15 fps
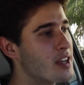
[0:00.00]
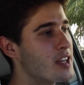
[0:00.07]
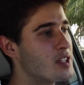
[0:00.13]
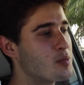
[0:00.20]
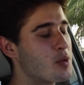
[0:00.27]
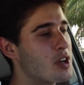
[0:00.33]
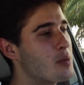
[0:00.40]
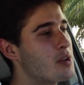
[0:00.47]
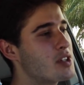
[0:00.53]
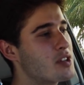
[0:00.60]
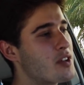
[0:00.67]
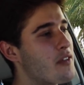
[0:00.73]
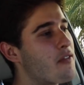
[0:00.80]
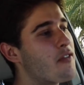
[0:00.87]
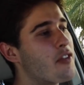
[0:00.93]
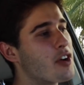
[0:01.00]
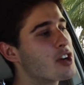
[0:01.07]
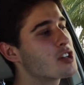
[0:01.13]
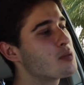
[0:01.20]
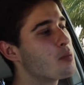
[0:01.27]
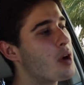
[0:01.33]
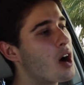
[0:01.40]
is pretty much the
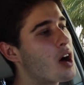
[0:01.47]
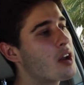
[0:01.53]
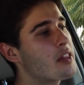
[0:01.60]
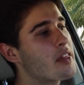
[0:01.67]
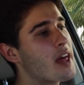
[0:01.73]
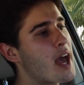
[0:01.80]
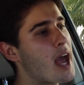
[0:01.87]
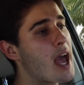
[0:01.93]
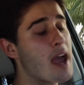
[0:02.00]
first mod that